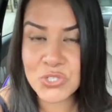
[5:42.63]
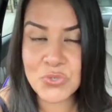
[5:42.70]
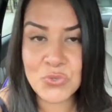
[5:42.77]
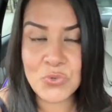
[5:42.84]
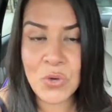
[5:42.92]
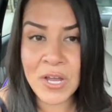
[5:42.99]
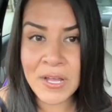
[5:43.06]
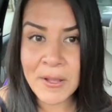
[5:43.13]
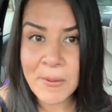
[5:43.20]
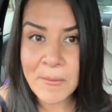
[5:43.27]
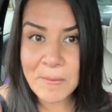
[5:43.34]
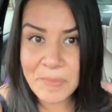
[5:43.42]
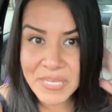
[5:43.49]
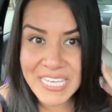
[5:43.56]
to
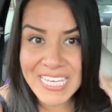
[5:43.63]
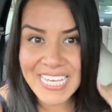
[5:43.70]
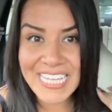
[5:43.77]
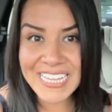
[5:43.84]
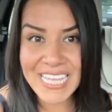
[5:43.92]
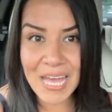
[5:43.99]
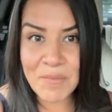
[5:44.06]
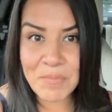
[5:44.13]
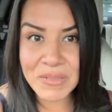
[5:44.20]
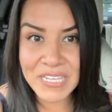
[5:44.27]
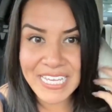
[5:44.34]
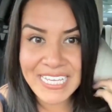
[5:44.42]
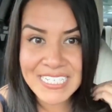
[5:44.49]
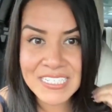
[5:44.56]
be in that
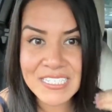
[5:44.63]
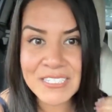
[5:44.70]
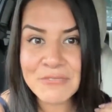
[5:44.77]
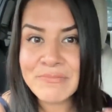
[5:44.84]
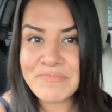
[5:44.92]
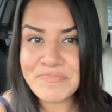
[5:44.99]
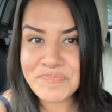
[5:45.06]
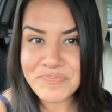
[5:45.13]
place,